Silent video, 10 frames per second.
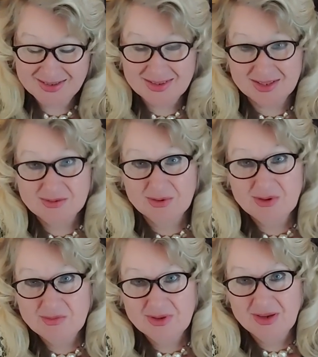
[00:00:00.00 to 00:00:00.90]
that
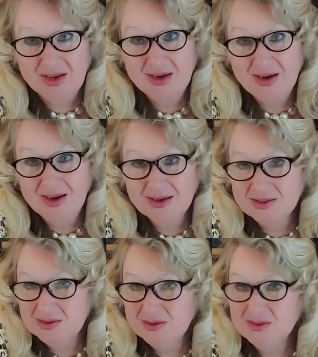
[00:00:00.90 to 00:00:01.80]
will be
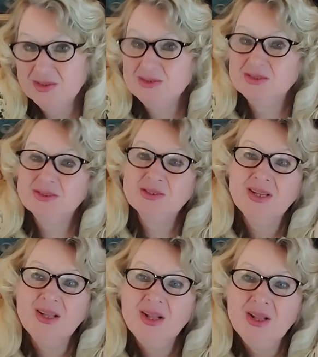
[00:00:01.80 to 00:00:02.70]
hard on his
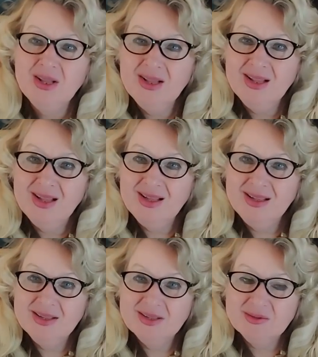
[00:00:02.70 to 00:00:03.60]

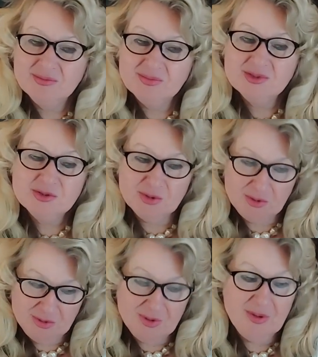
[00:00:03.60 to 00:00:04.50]
uh,
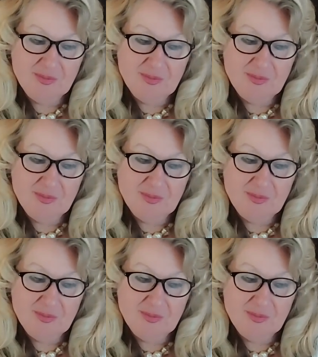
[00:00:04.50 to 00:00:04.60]
soul